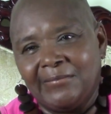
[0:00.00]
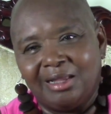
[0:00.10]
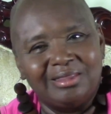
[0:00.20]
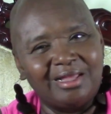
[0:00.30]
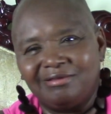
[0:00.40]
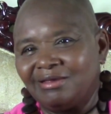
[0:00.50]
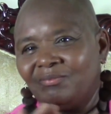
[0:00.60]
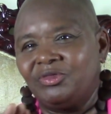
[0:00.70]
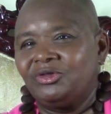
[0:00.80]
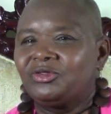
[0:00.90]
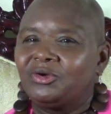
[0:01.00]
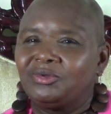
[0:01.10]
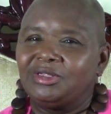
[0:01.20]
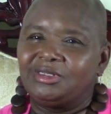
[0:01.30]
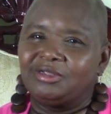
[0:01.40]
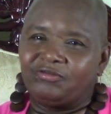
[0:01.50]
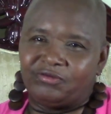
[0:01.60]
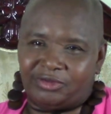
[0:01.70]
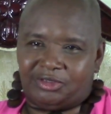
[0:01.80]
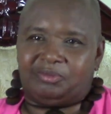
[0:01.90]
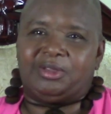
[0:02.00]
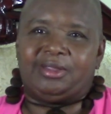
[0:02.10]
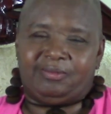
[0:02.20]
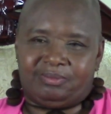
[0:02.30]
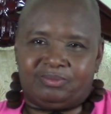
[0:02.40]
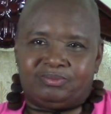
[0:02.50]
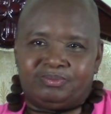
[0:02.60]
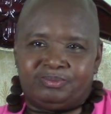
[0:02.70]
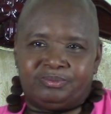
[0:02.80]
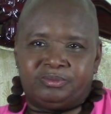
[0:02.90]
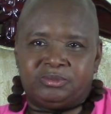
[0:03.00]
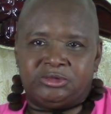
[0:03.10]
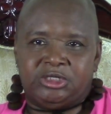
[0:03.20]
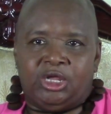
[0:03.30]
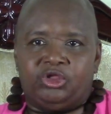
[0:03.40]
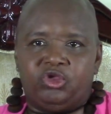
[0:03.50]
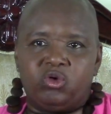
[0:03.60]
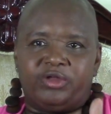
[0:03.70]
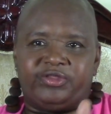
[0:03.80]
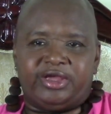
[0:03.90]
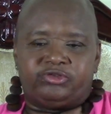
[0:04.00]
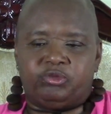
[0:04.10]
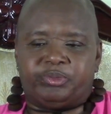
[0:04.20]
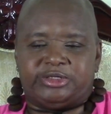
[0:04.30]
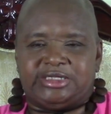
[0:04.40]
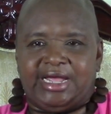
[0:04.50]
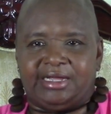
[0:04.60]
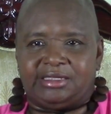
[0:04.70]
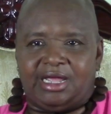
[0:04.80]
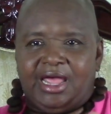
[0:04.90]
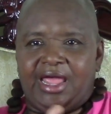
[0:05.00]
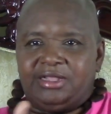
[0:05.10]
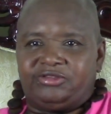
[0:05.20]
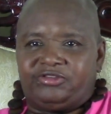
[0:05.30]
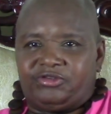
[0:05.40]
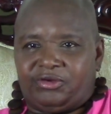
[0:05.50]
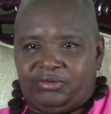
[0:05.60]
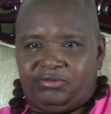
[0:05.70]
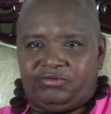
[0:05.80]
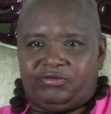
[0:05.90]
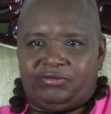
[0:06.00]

that's something totally different. You are there to protect and serve.